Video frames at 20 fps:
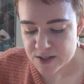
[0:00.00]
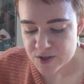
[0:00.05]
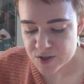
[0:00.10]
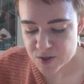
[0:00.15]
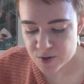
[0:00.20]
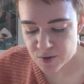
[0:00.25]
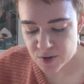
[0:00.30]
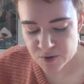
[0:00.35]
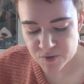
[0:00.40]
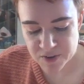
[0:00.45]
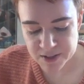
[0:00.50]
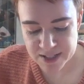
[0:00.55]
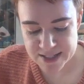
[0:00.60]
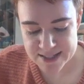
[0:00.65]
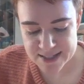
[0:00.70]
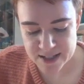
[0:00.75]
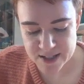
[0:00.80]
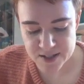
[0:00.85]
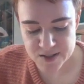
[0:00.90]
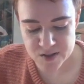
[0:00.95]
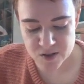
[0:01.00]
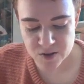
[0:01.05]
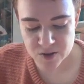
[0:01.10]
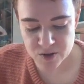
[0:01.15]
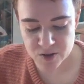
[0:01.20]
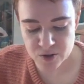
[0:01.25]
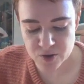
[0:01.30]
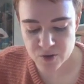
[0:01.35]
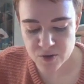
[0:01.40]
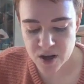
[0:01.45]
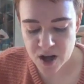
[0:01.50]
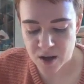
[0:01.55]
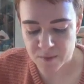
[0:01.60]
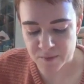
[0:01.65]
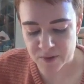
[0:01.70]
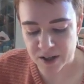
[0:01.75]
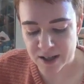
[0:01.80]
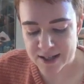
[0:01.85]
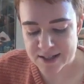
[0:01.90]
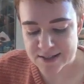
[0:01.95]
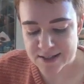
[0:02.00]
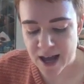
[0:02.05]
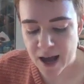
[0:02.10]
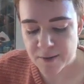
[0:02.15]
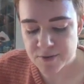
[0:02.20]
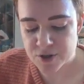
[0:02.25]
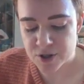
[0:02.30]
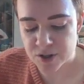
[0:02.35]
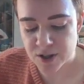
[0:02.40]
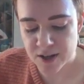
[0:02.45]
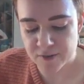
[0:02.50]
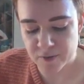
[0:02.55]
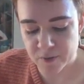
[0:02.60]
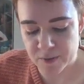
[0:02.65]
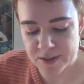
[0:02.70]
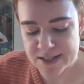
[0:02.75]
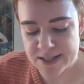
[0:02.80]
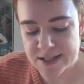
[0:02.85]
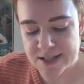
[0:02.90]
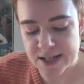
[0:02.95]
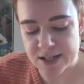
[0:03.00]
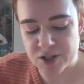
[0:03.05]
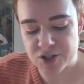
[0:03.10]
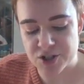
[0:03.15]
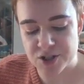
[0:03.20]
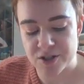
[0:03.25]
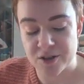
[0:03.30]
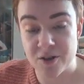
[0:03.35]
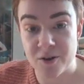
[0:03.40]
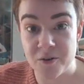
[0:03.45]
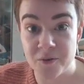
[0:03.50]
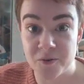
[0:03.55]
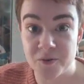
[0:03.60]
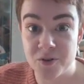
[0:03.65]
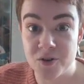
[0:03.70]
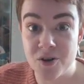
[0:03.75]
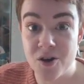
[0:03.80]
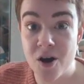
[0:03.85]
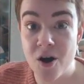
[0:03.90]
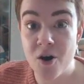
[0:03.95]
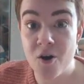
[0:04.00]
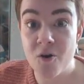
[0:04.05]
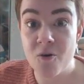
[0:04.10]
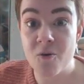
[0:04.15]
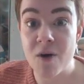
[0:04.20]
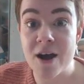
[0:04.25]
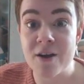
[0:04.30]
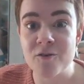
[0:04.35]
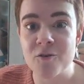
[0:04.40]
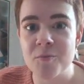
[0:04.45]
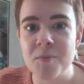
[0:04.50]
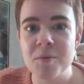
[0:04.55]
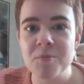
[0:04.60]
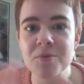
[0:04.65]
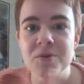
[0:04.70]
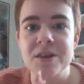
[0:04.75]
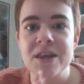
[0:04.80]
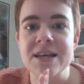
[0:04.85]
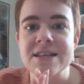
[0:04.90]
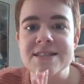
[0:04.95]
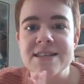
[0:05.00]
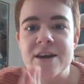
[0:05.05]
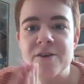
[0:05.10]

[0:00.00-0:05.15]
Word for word: Soon you realize that a certain newcomer has captured everyone's attention. Oh no, I remember this, I